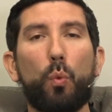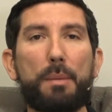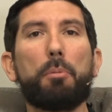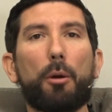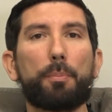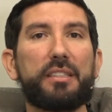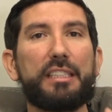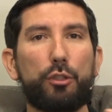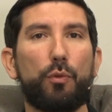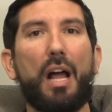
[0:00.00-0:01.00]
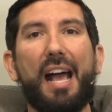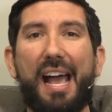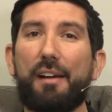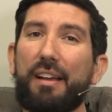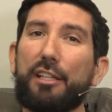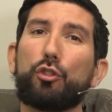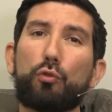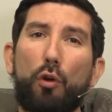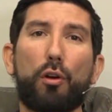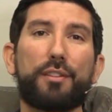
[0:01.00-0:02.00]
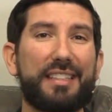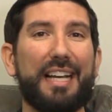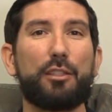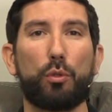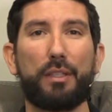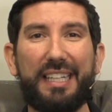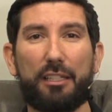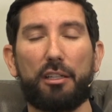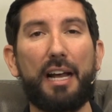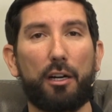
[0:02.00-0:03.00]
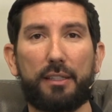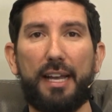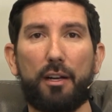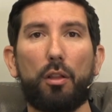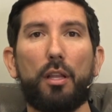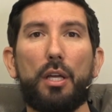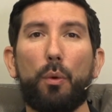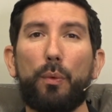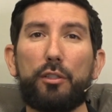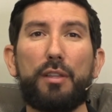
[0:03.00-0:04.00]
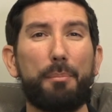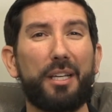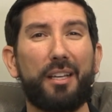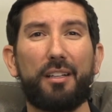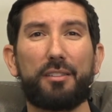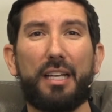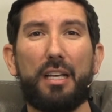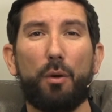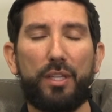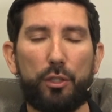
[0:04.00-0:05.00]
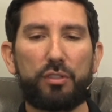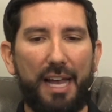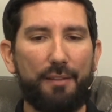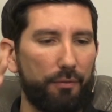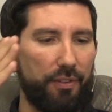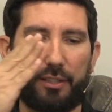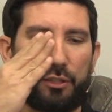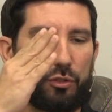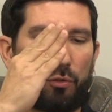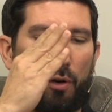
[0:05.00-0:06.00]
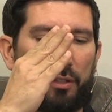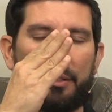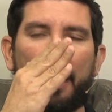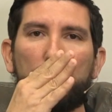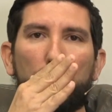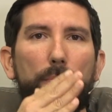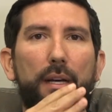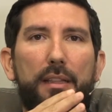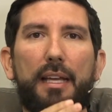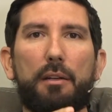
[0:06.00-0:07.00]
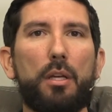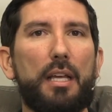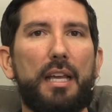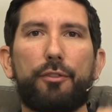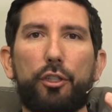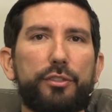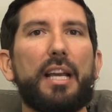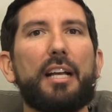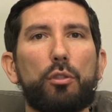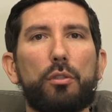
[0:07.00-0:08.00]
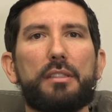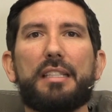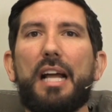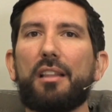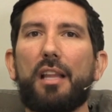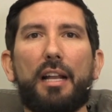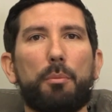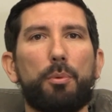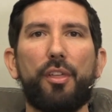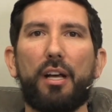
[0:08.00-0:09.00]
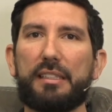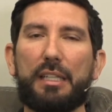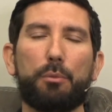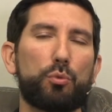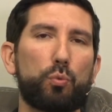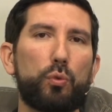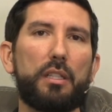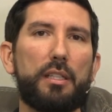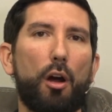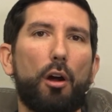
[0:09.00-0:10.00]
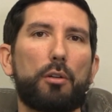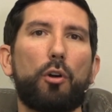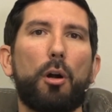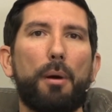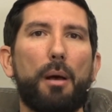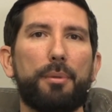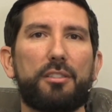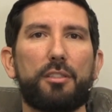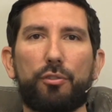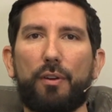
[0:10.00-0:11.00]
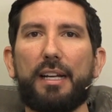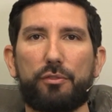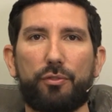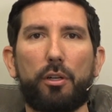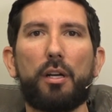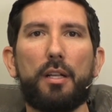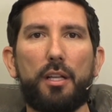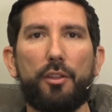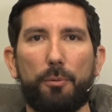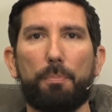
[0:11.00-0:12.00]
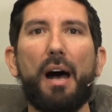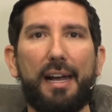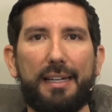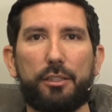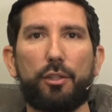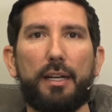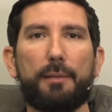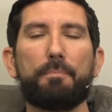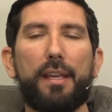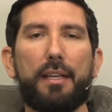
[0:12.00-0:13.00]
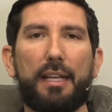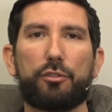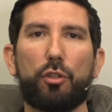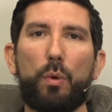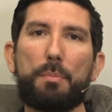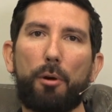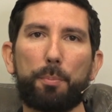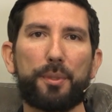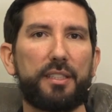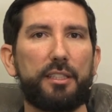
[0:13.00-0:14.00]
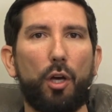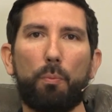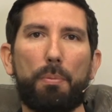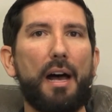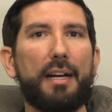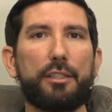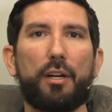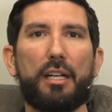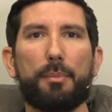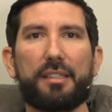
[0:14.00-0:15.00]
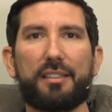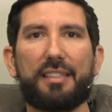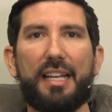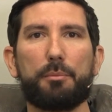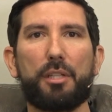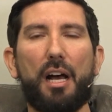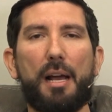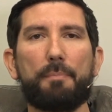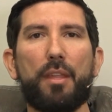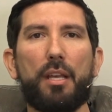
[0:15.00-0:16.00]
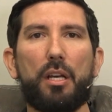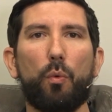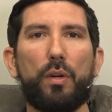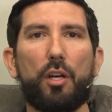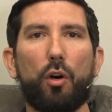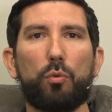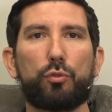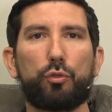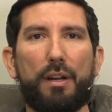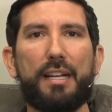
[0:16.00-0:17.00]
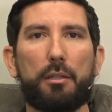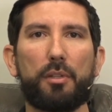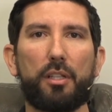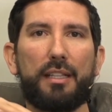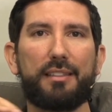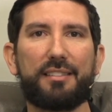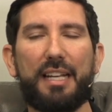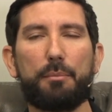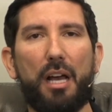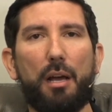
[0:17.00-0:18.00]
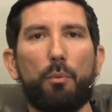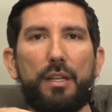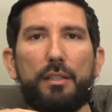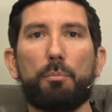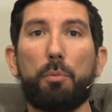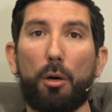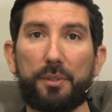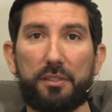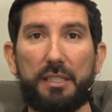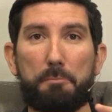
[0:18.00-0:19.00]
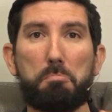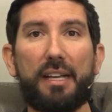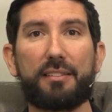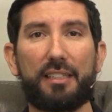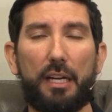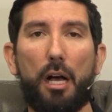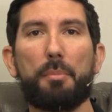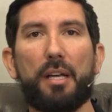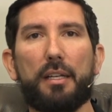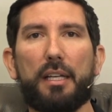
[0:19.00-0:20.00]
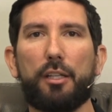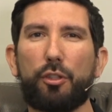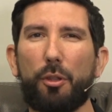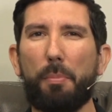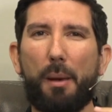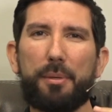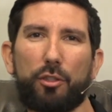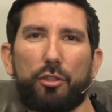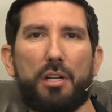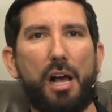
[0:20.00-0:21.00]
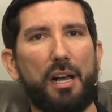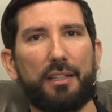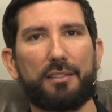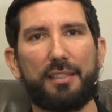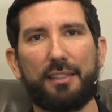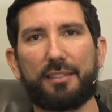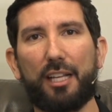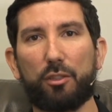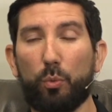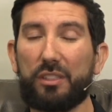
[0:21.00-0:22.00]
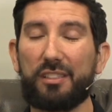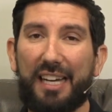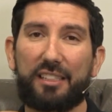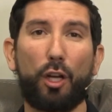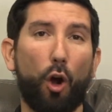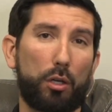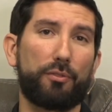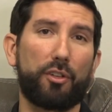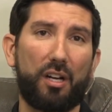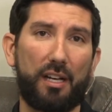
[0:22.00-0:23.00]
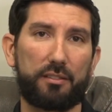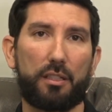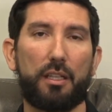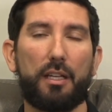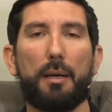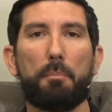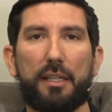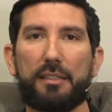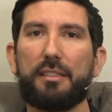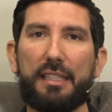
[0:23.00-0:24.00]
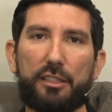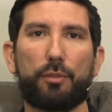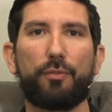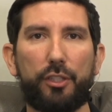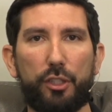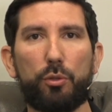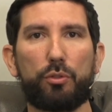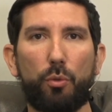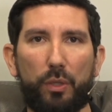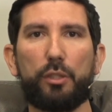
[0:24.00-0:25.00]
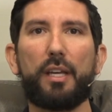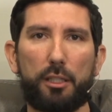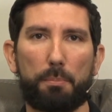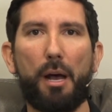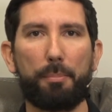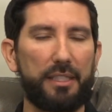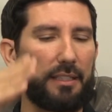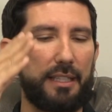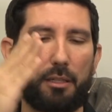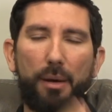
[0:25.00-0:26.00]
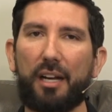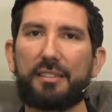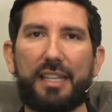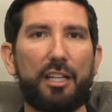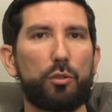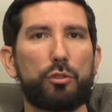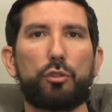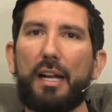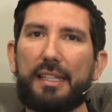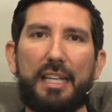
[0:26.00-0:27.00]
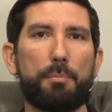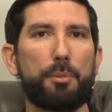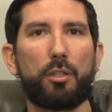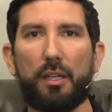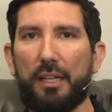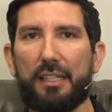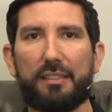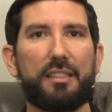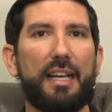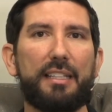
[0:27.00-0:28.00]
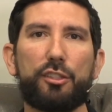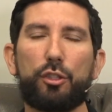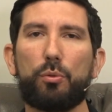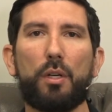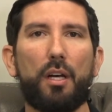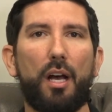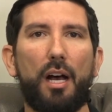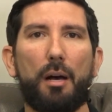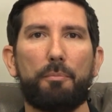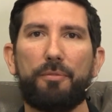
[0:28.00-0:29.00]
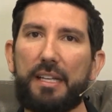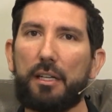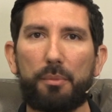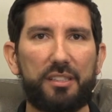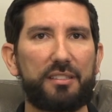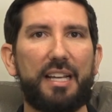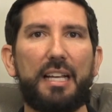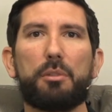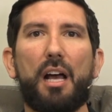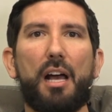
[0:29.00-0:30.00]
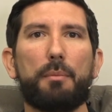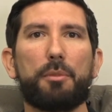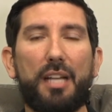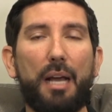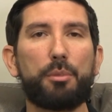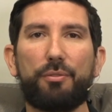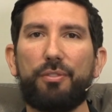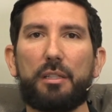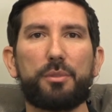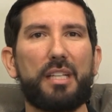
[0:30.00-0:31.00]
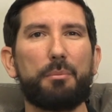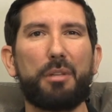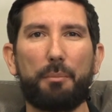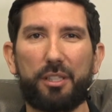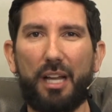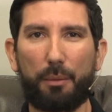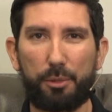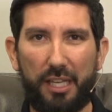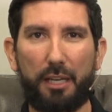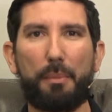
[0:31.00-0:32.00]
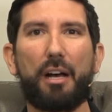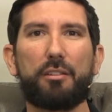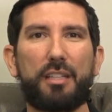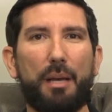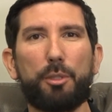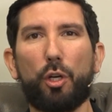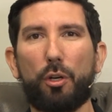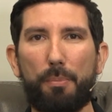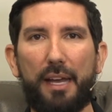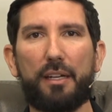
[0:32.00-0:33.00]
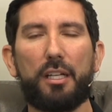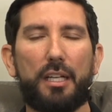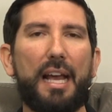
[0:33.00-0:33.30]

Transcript: We purposely do not have a strong schedule here at our kennel. We do that because we used to have a very strong schedule, but then if your schedule did not line up with us, it was really hard for our puppies to transfer their potty training. And so we purposely don't potty train them at the same time. We don't train them at the same time. We purposely mix it up. And so the puppies are not on a set schedule, which is actually harder for us, but it's easier for you. So when you get your puppy, get them on a schedule. Try to keep the days you feed them at the same time, the times you feed them at the same time, the time you take them out, the time you go to bed.